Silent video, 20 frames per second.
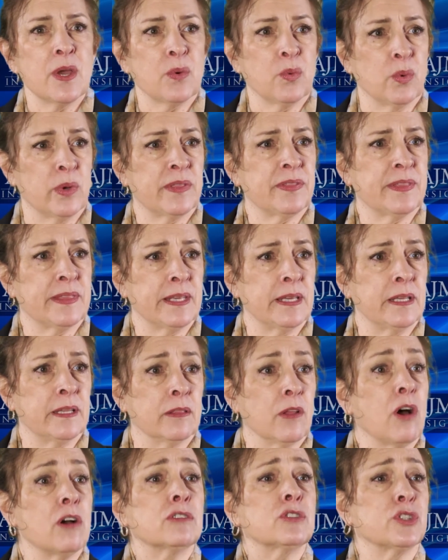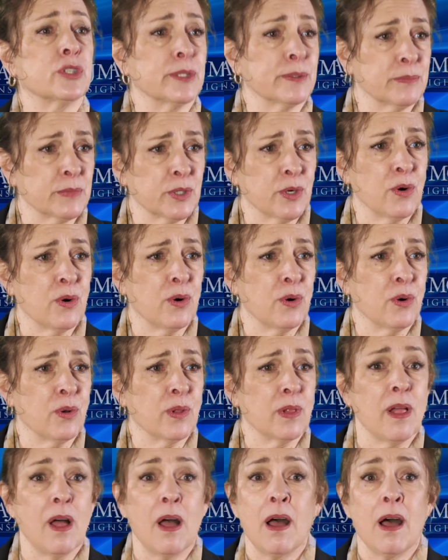with the long-term
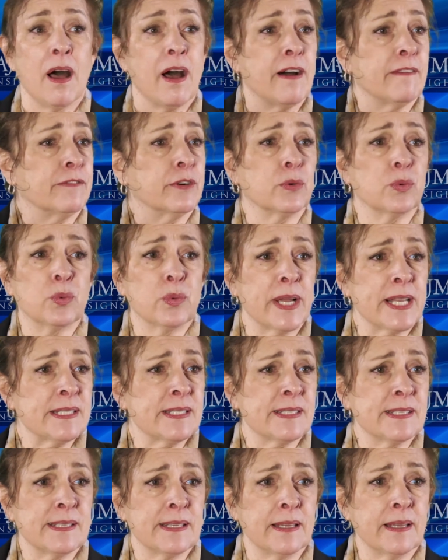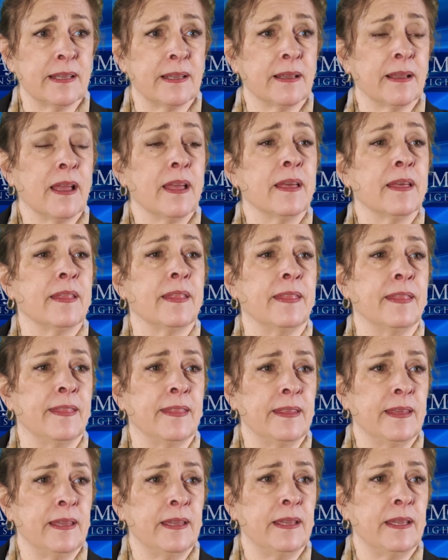goal of arresting
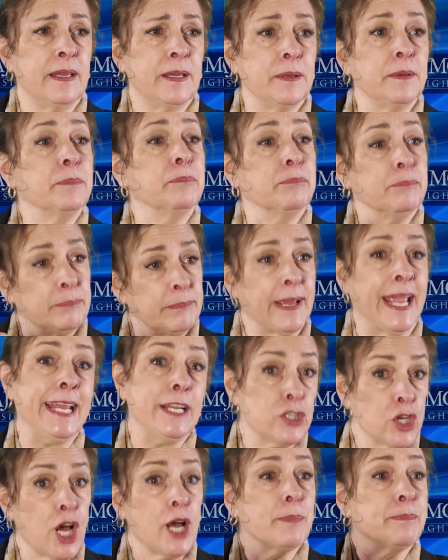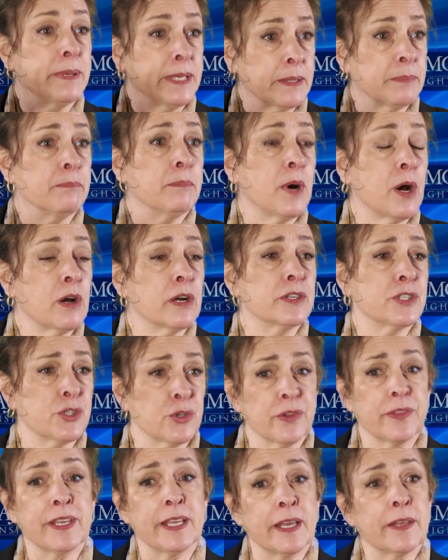the atopic march
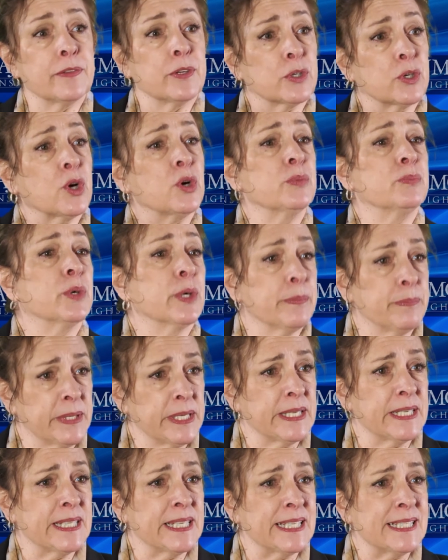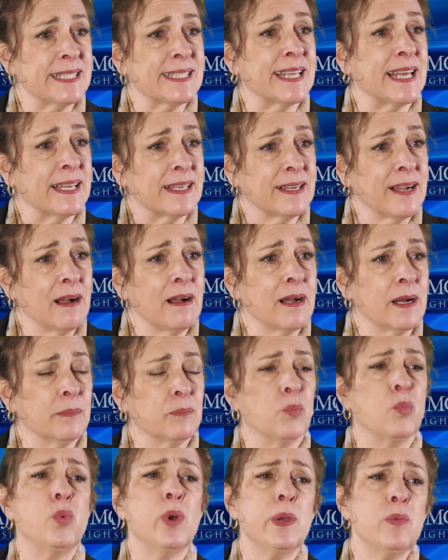or the other comorbidities that
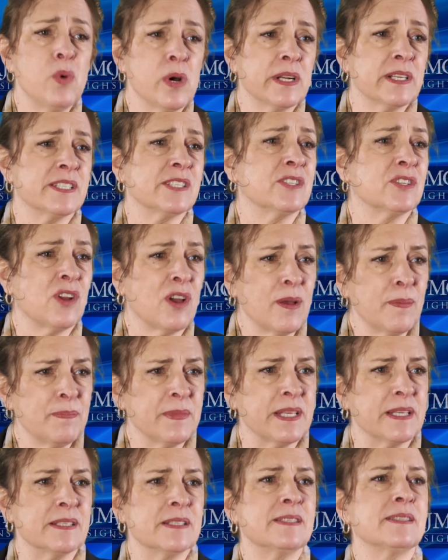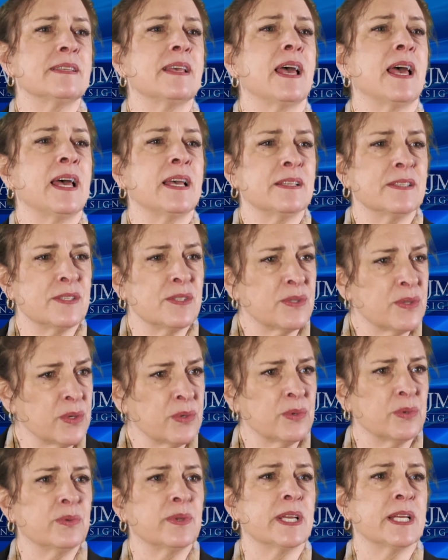come. We want to stop this as
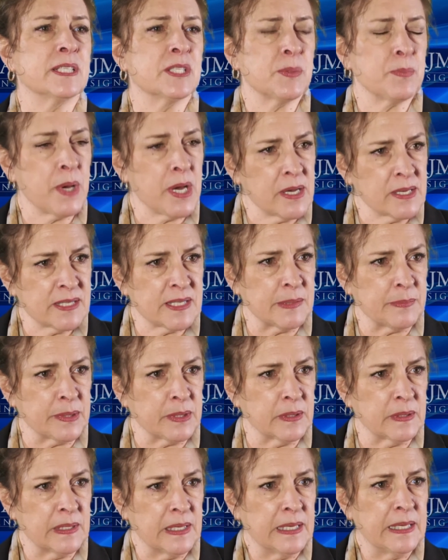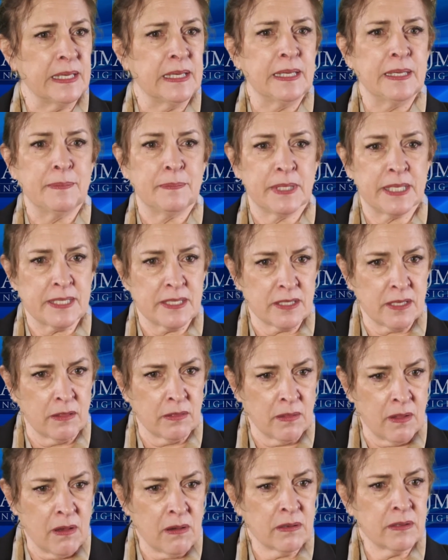soon as possible, because the
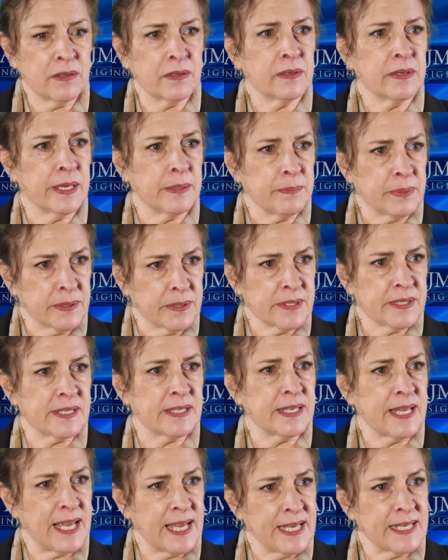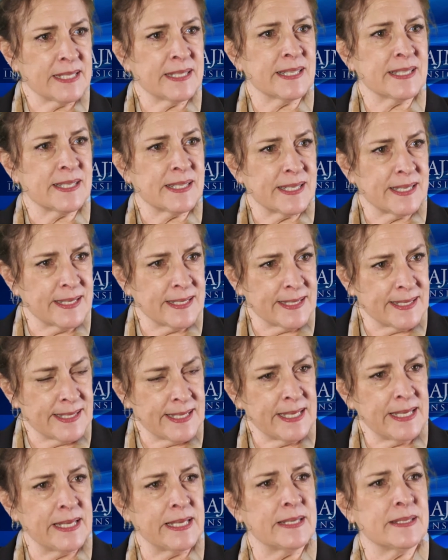longer a person has this
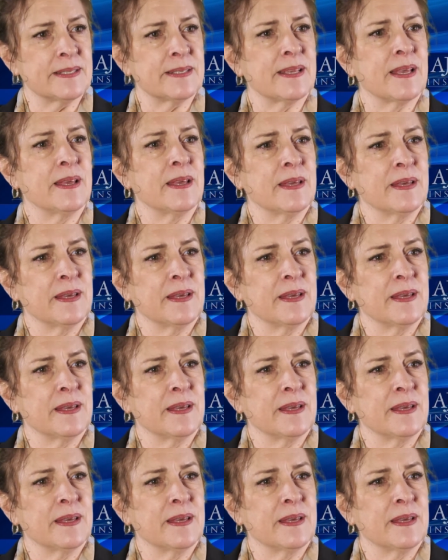disease,